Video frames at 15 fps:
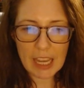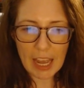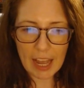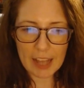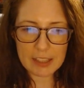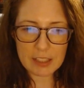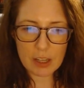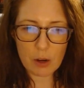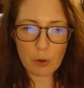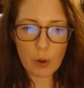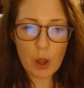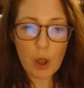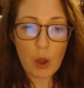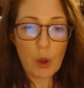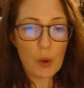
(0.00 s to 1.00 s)
yeah,
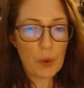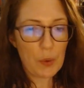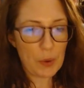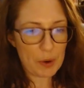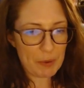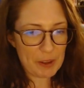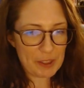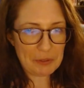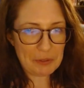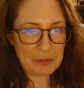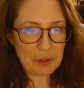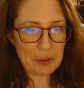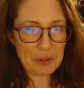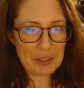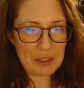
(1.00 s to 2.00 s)
so what am I
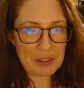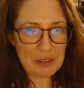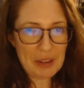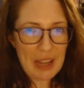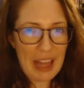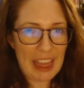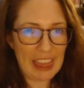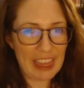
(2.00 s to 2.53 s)
looking forward to?